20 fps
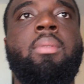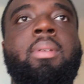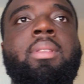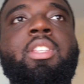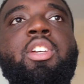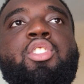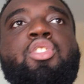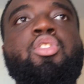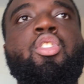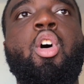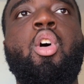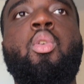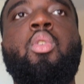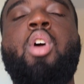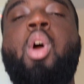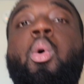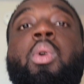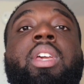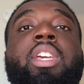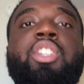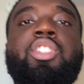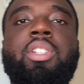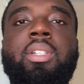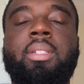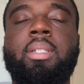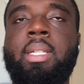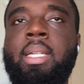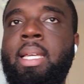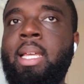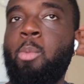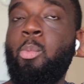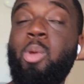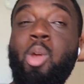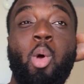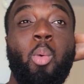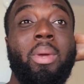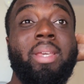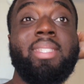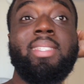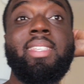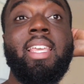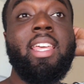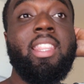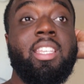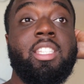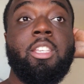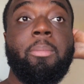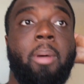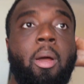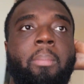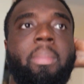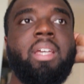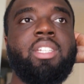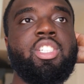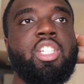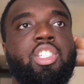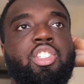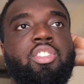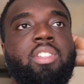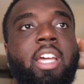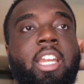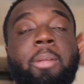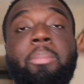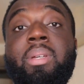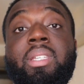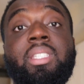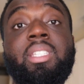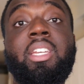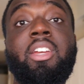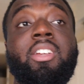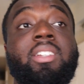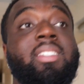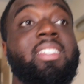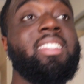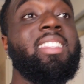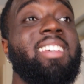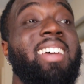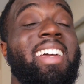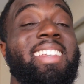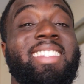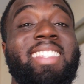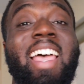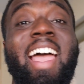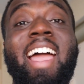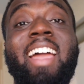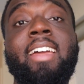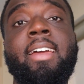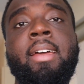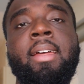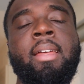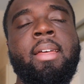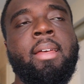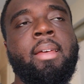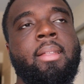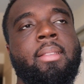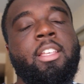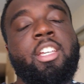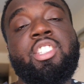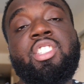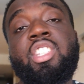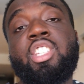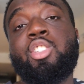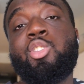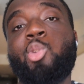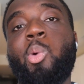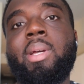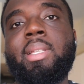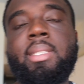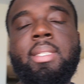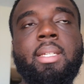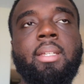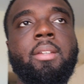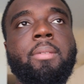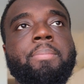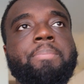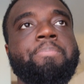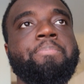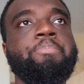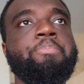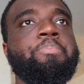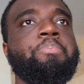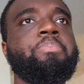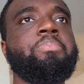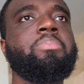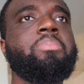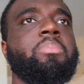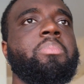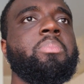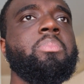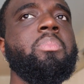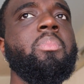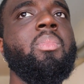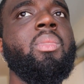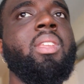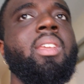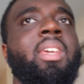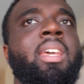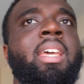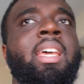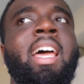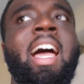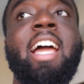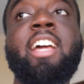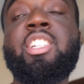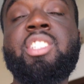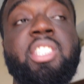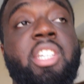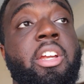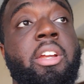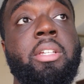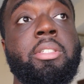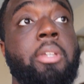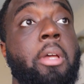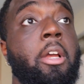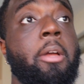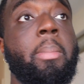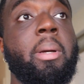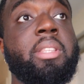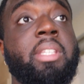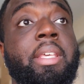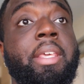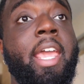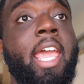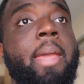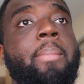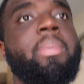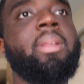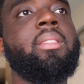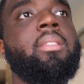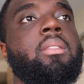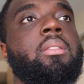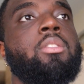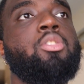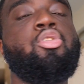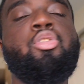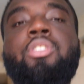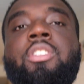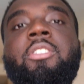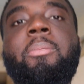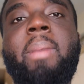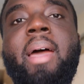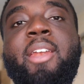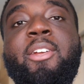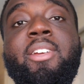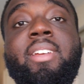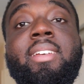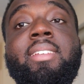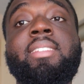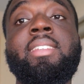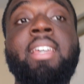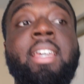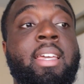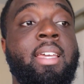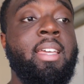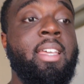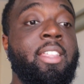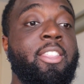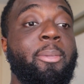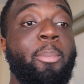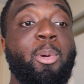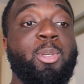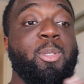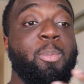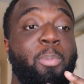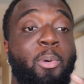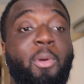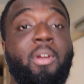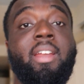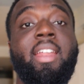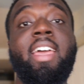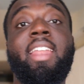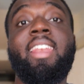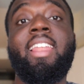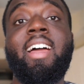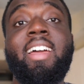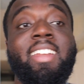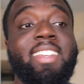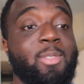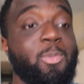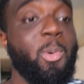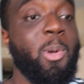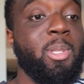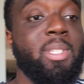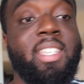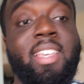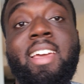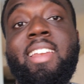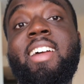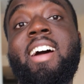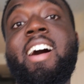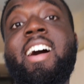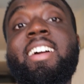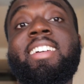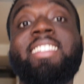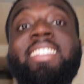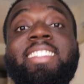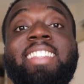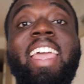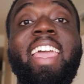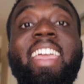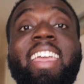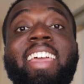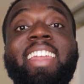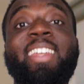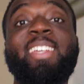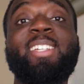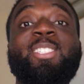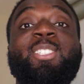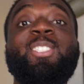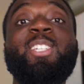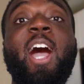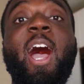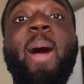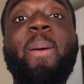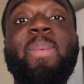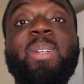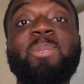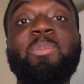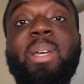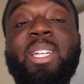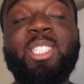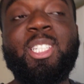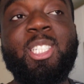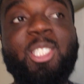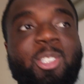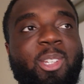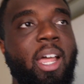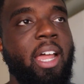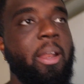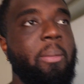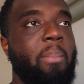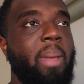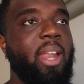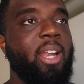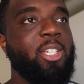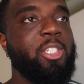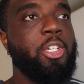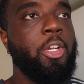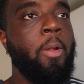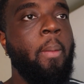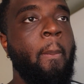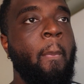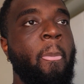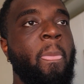There's no cohesion. We always say this about Manchester United, but seriously, the attack looks disjointed. I could sit here and talk about the game, but the truth of the matter is, the most important headline is, will Ten Hag stay in his job as Manchester United manager?